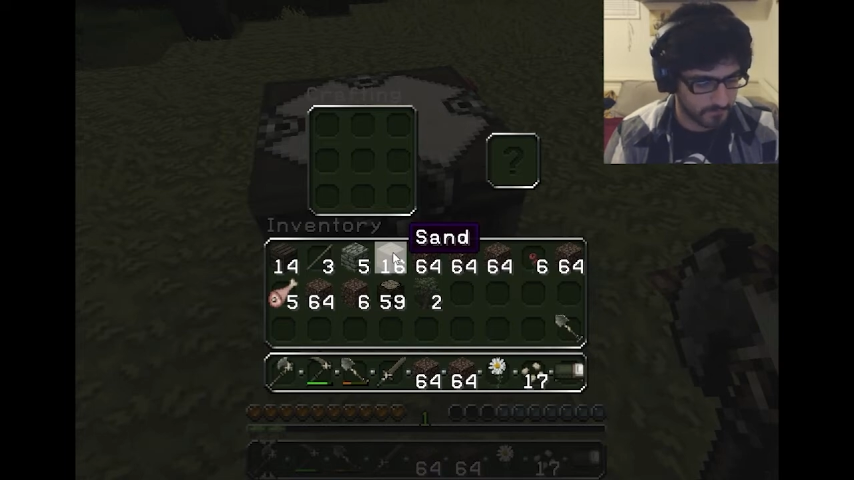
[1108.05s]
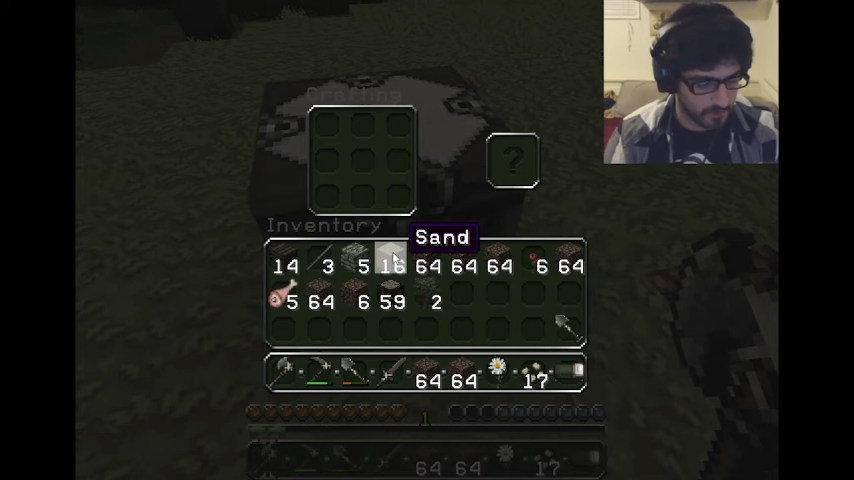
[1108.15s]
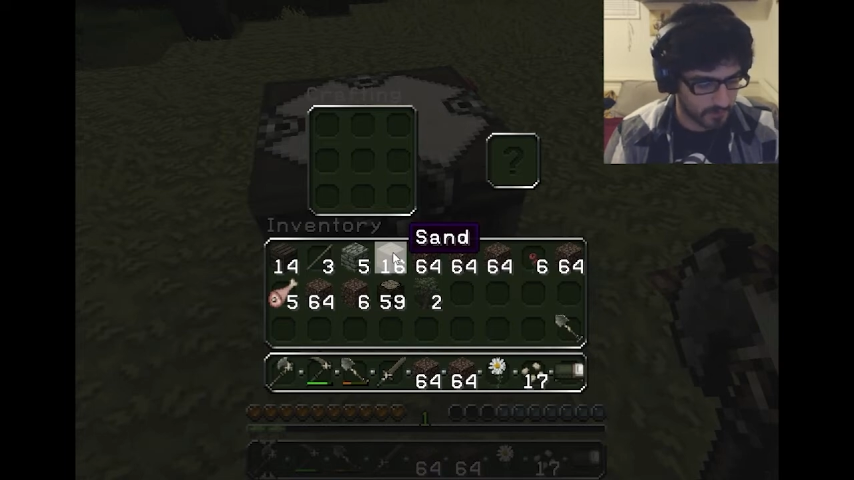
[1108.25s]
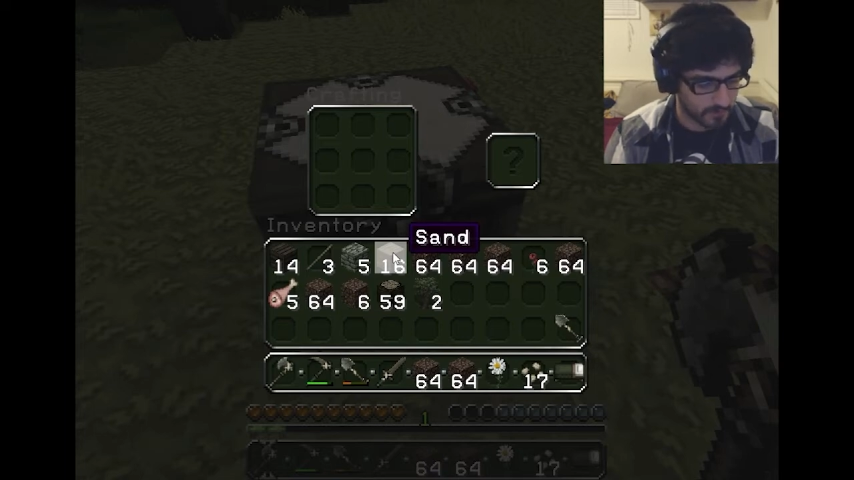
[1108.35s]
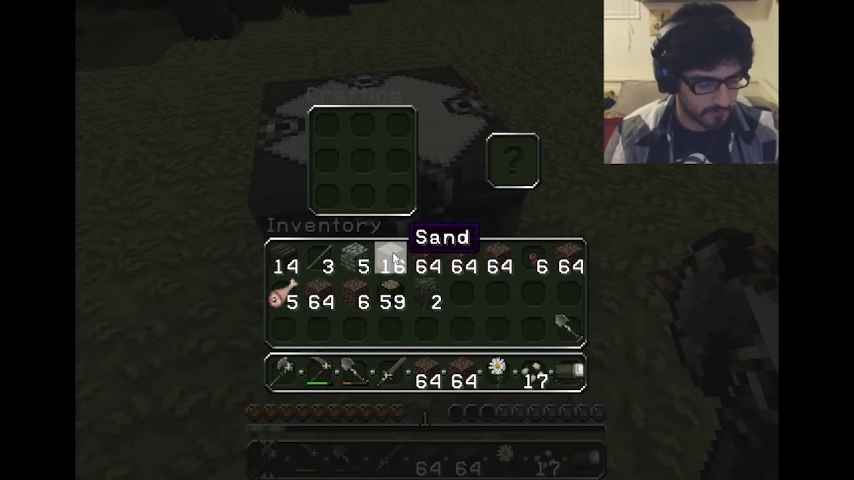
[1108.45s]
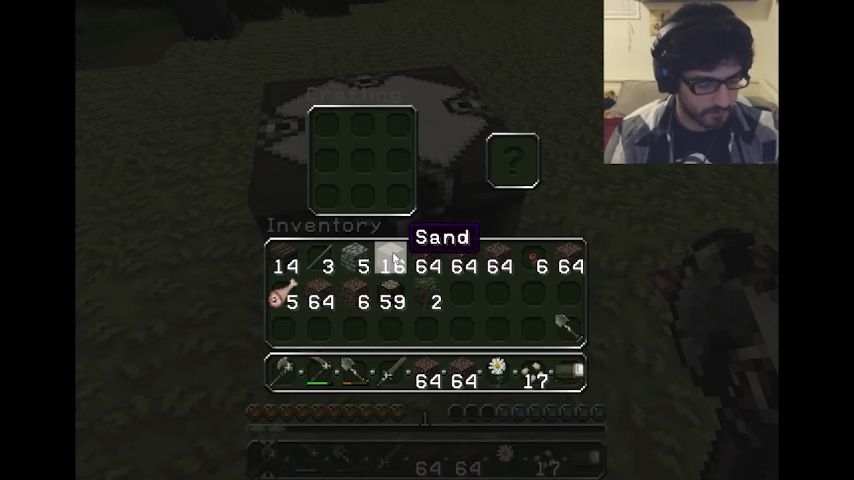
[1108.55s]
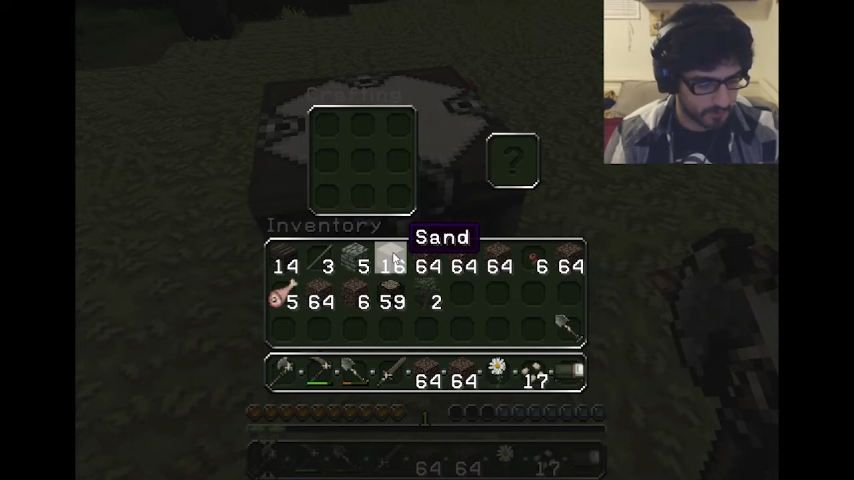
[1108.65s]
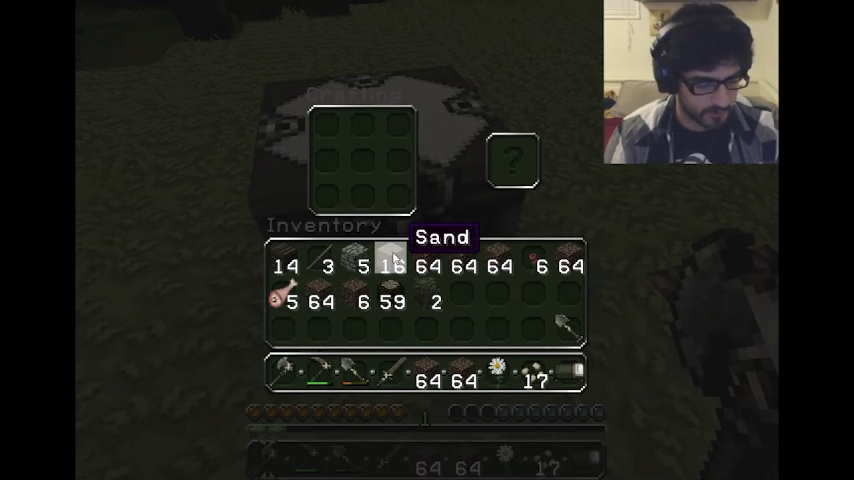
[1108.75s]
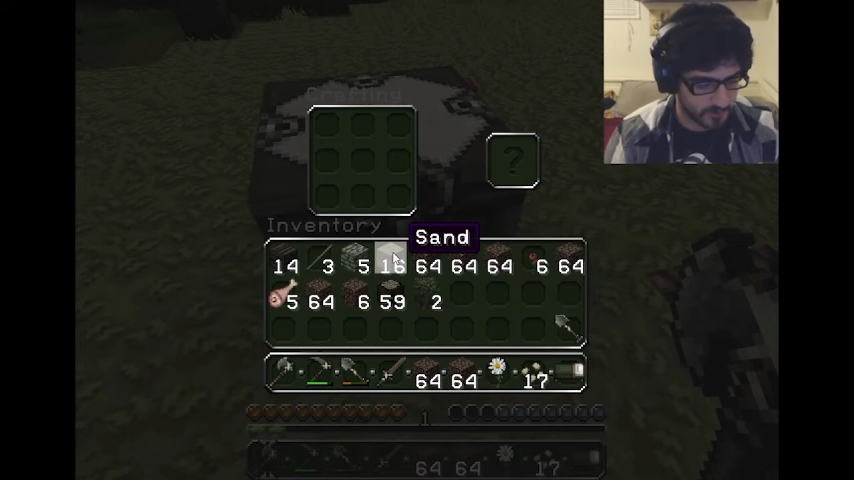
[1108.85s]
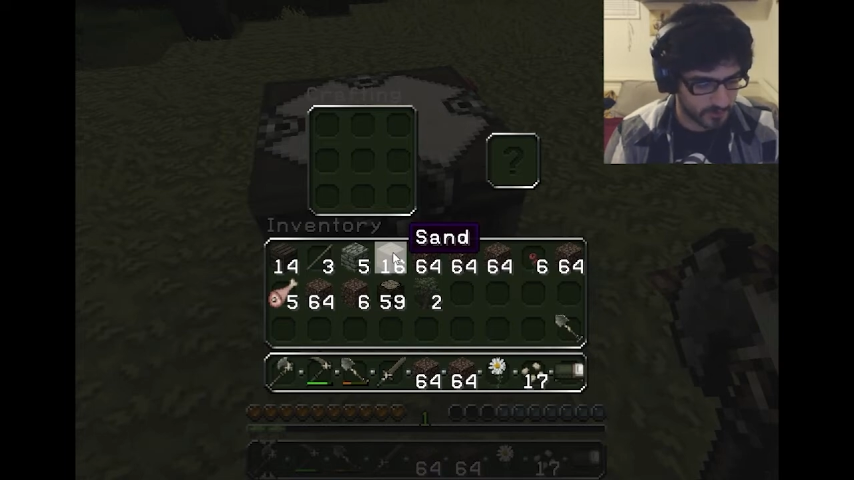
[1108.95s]
polygraph
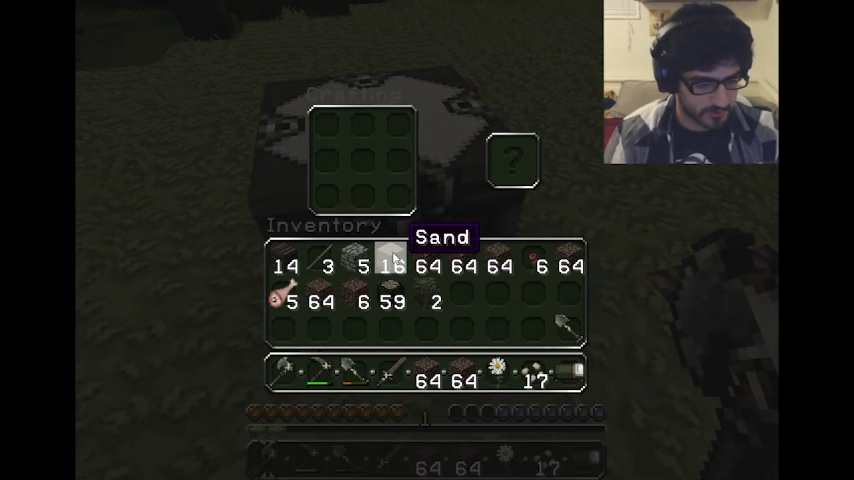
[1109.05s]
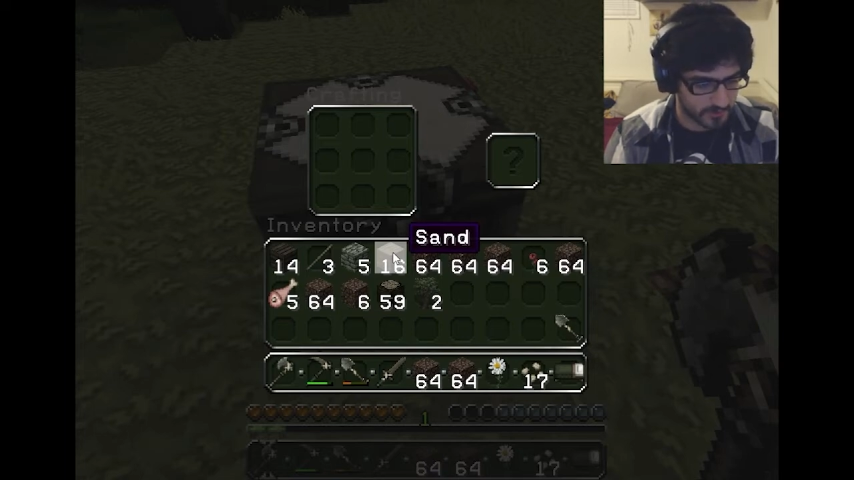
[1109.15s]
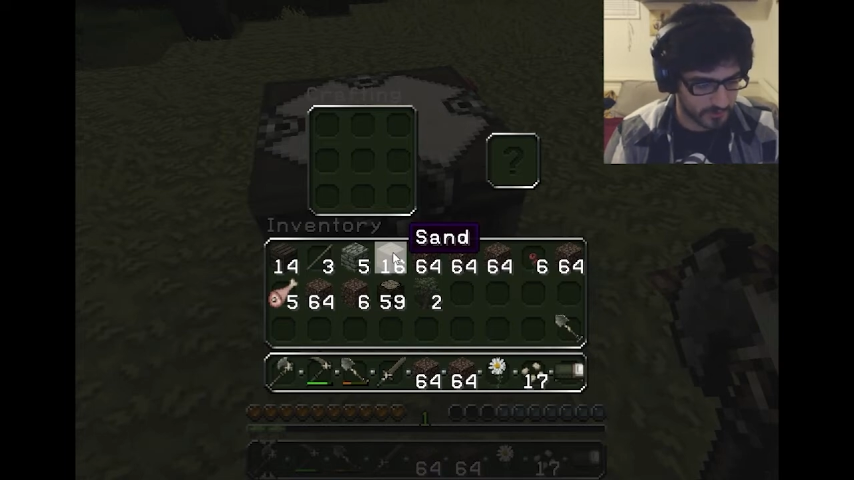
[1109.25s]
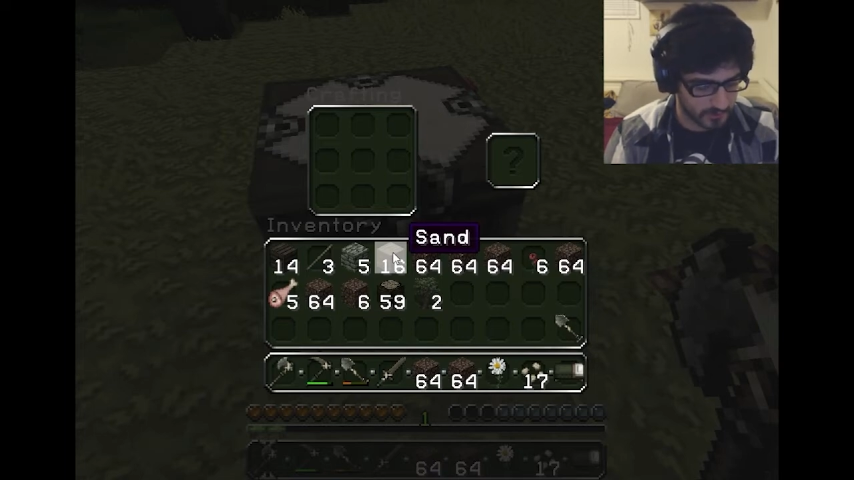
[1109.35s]
portion